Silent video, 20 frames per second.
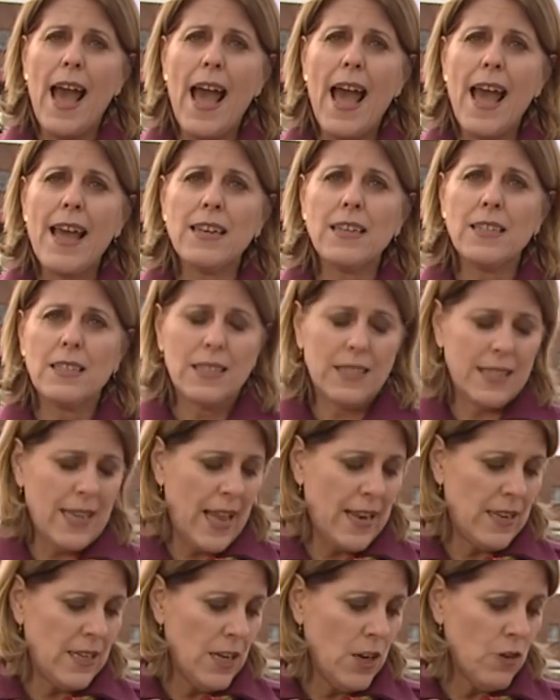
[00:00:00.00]
And it
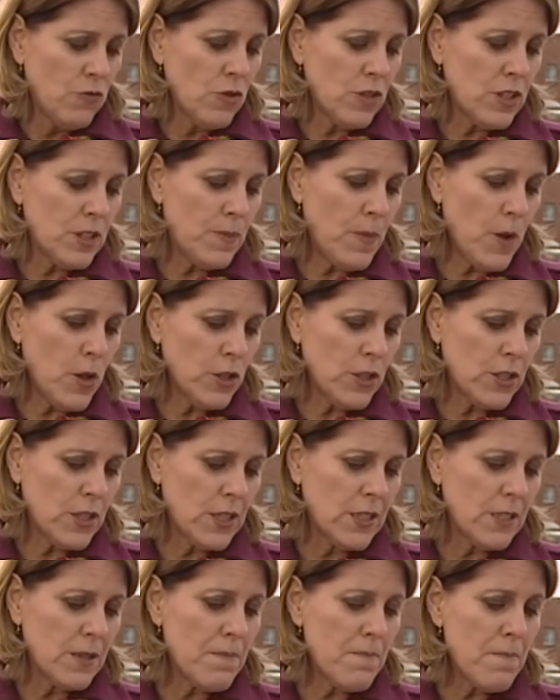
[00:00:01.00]
said
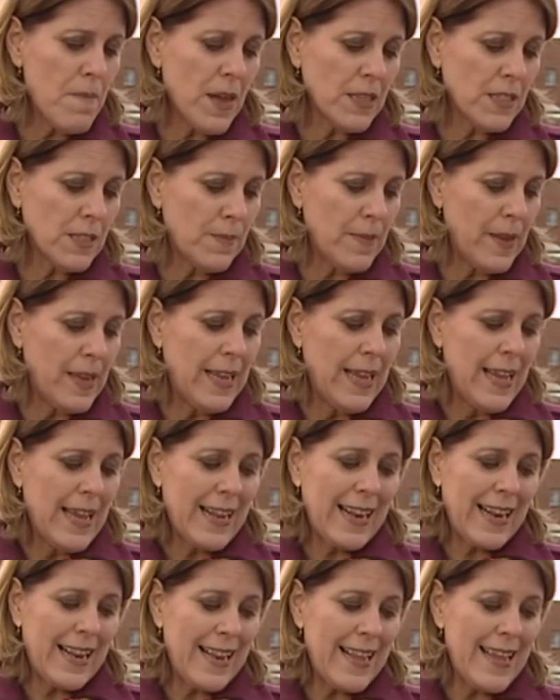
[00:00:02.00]
responses must be
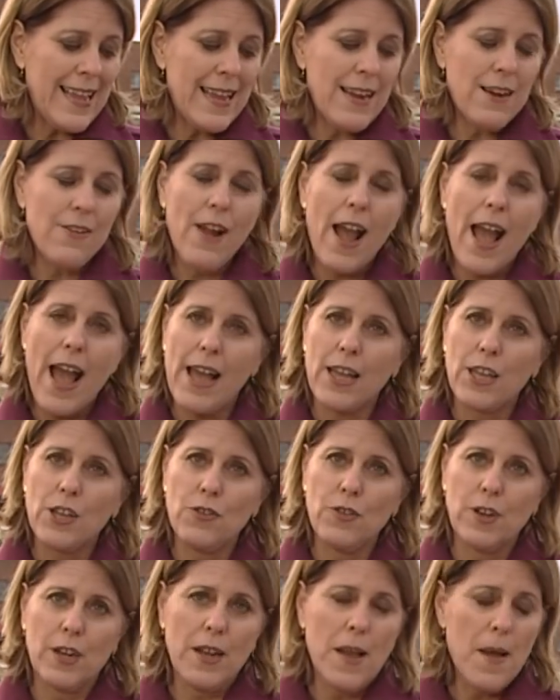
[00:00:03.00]
clear,
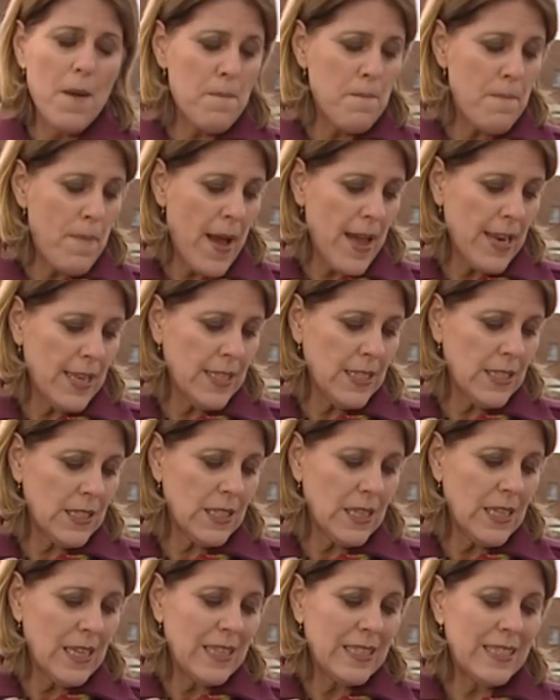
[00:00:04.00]
accurate,
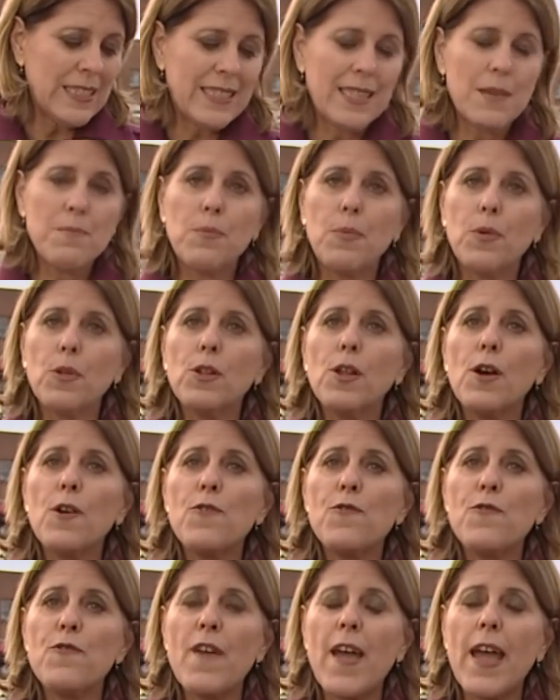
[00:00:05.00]
balanced, simple,
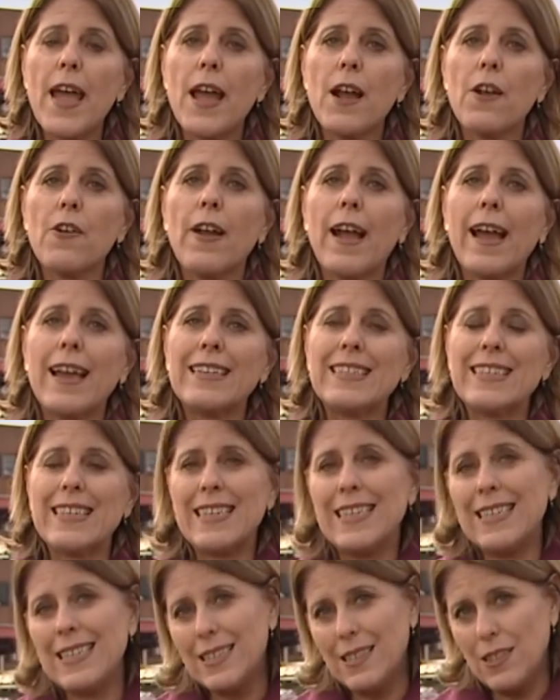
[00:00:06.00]
fair and
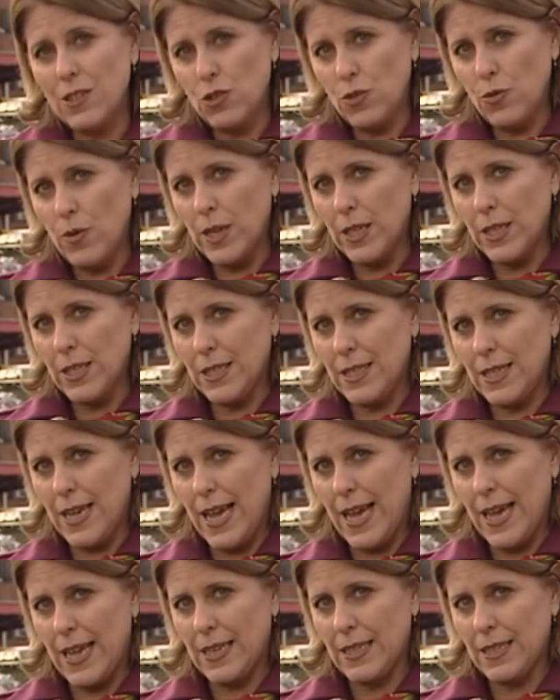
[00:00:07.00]
easy to
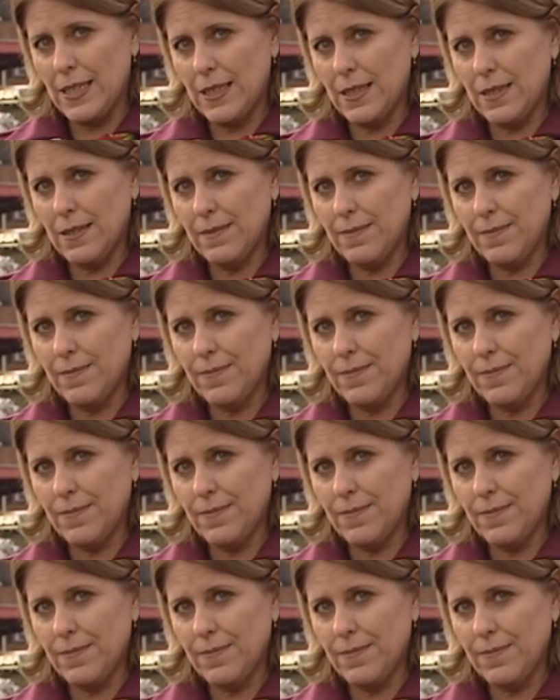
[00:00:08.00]
understand.